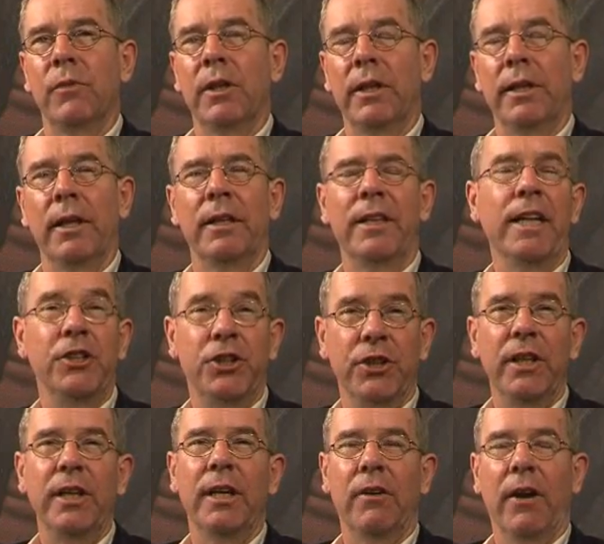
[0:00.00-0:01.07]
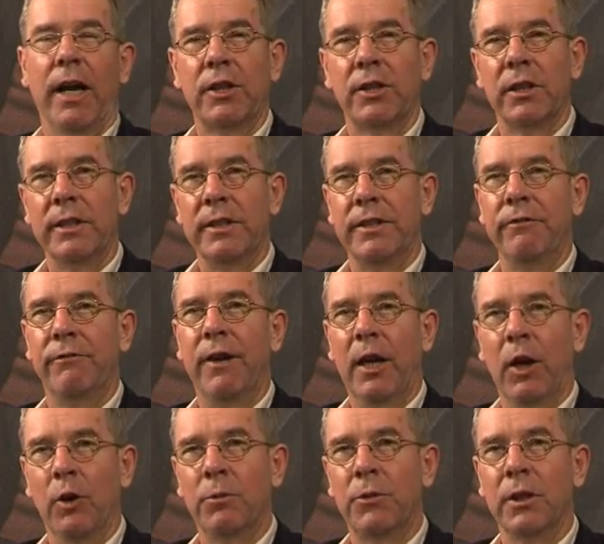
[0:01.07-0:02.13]
an engineer actually,
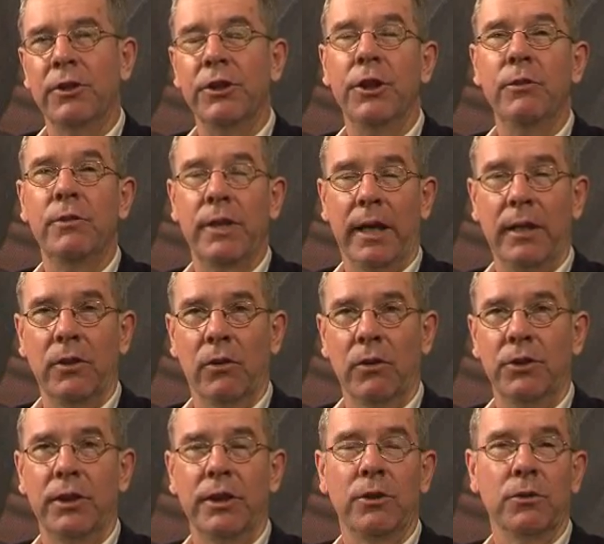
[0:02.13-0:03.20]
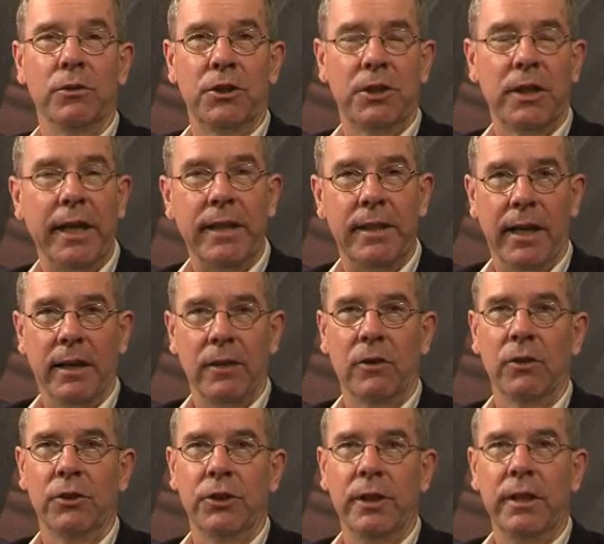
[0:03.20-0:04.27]
developed a new technology called snake
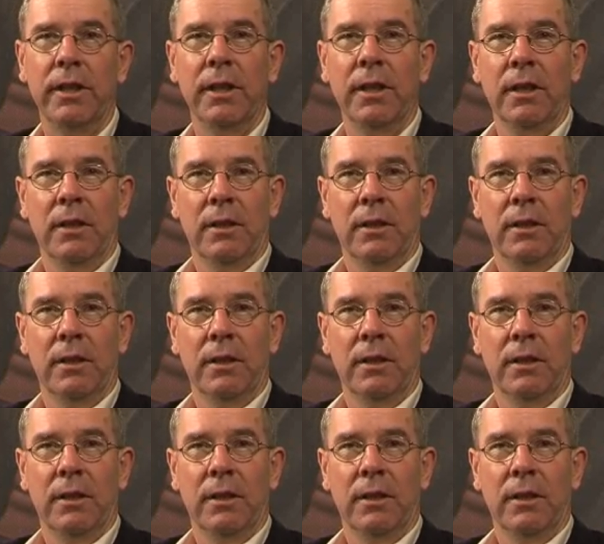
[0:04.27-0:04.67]
technology